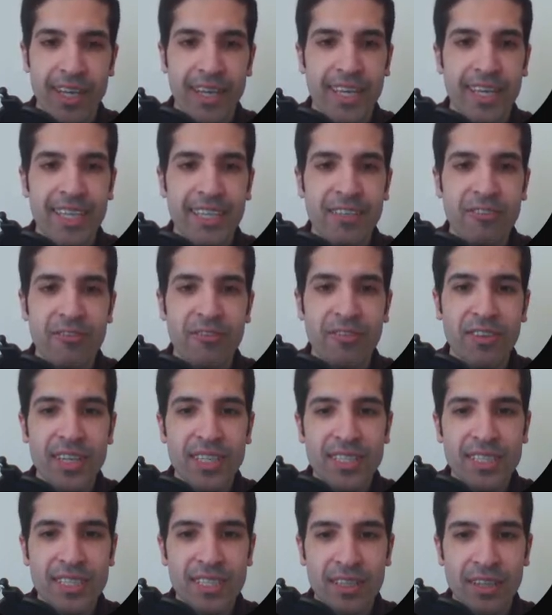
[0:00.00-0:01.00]
In the
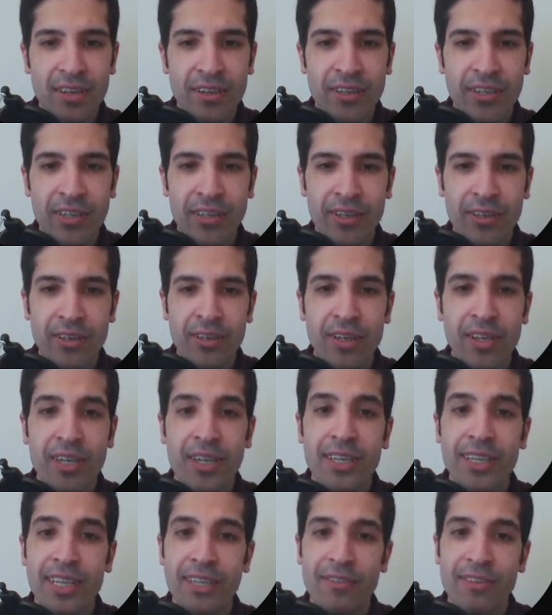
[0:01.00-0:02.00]
first scenario
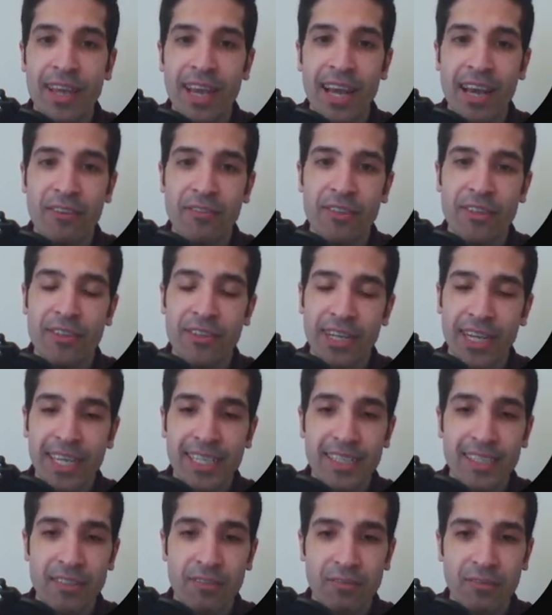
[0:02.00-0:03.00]
that we have
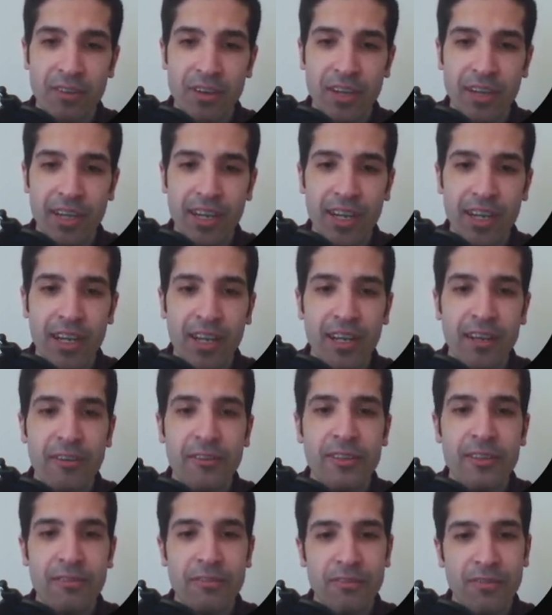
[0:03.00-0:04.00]
created a file,
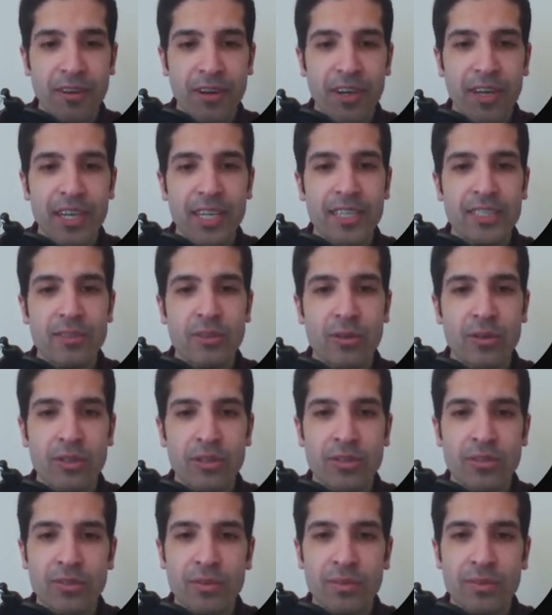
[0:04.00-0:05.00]
the file is
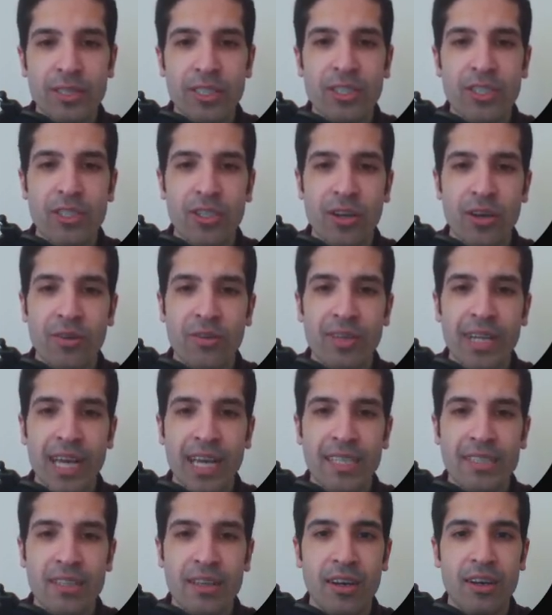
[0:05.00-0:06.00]
going to be shown
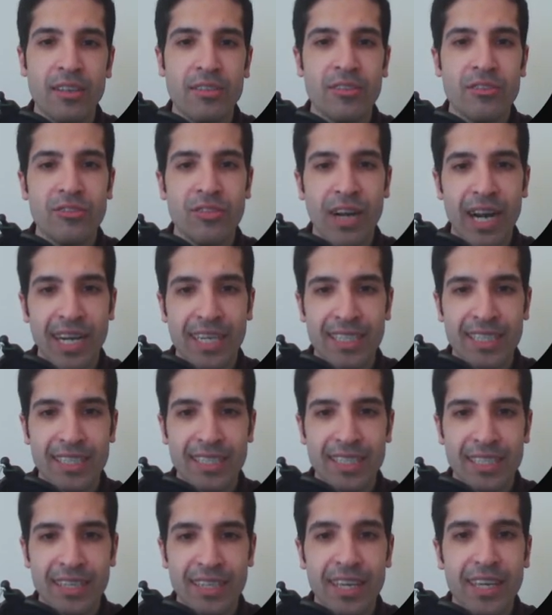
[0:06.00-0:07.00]
as
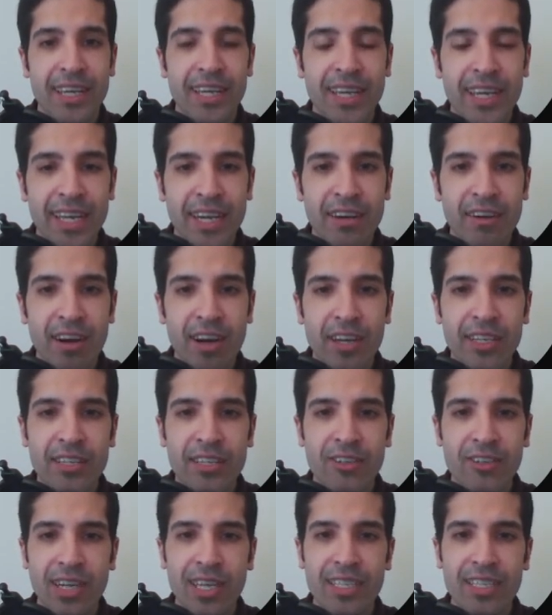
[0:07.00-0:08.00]
untracked. Here I
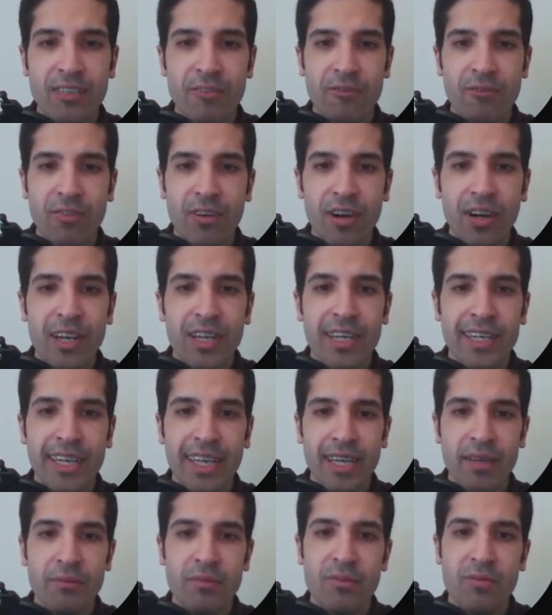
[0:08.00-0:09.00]
create a file
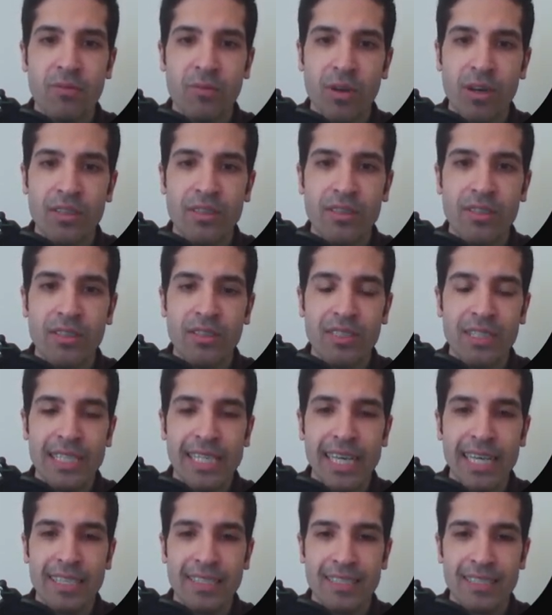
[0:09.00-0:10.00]
named
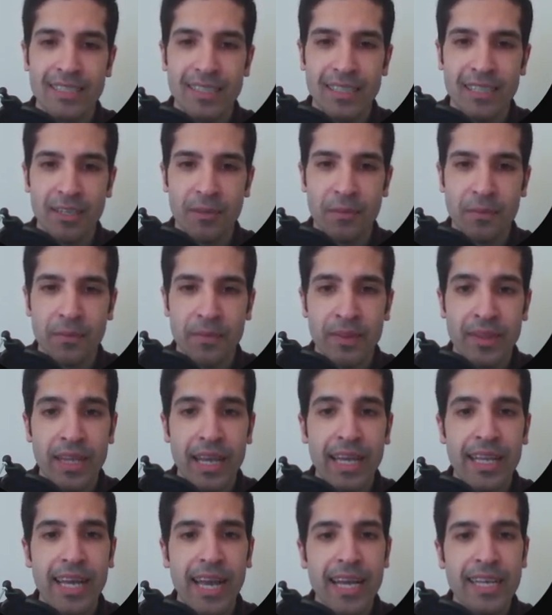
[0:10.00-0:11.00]
1.txt.
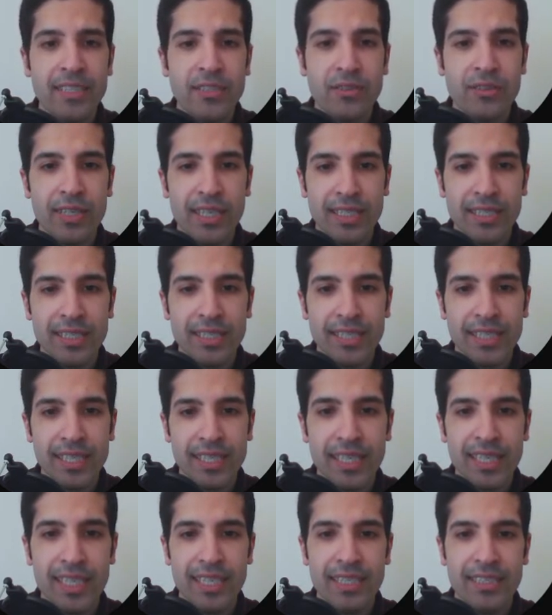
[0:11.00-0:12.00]
And as you can
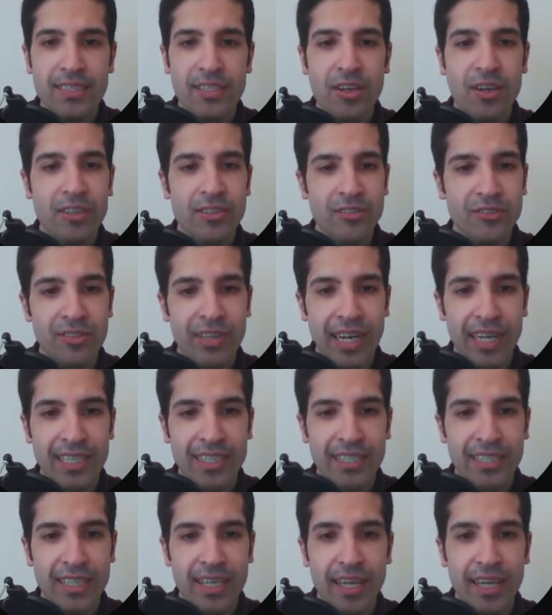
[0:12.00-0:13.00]
see, it's untracked.